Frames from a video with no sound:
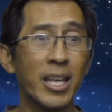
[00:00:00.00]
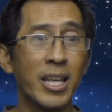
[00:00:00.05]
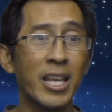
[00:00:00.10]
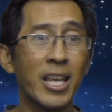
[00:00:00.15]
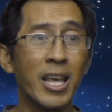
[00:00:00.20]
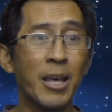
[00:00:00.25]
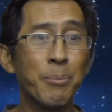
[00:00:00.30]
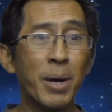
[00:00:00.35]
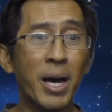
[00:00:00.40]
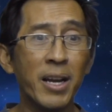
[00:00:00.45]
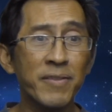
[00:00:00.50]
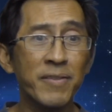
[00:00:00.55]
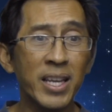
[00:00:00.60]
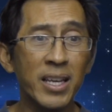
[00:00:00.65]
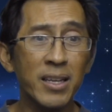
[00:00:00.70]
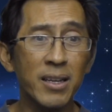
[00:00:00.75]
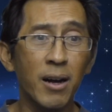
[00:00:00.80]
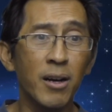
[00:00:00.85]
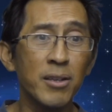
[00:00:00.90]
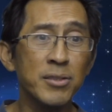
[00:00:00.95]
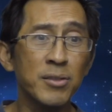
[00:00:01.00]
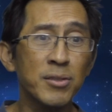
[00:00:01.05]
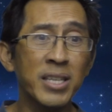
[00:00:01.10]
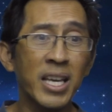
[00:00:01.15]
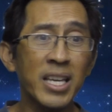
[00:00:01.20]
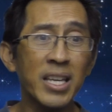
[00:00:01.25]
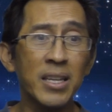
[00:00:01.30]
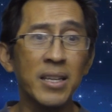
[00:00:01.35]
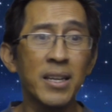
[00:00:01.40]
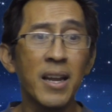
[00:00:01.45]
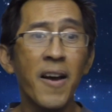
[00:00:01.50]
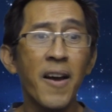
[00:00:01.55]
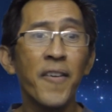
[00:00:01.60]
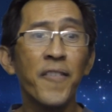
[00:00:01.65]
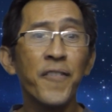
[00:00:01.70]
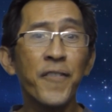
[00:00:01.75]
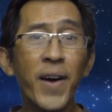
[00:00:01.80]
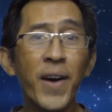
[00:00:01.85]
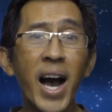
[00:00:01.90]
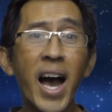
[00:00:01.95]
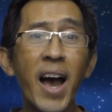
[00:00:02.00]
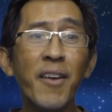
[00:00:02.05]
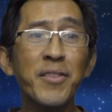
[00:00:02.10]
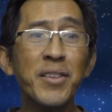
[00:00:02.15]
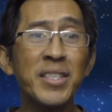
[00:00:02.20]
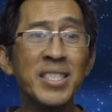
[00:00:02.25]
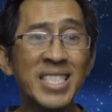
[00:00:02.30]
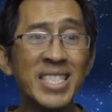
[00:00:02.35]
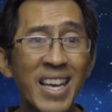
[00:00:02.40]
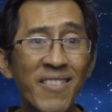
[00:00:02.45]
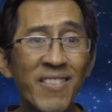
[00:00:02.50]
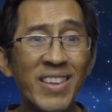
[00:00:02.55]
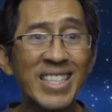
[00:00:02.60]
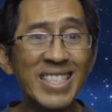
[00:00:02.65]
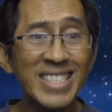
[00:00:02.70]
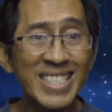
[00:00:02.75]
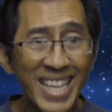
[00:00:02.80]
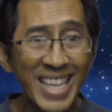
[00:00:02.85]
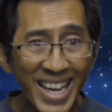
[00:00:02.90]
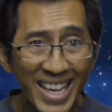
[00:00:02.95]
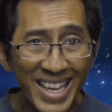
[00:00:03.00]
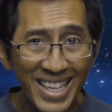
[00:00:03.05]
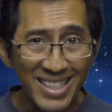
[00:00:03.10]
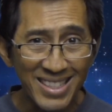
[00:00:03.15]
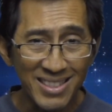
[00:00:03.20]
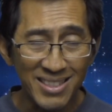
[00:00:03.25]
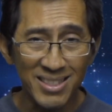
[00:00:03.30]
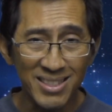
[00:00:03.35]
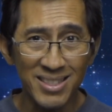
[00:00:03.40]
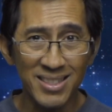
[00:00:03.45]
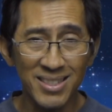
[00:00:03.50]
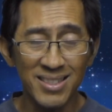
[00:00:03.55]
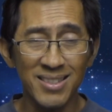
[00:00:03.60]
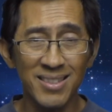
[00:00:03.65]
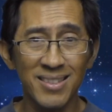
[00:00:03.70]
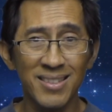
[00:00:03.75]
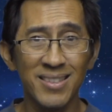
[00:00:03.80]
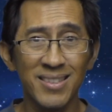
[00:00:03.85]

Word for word: It might have taken also taken five to seven days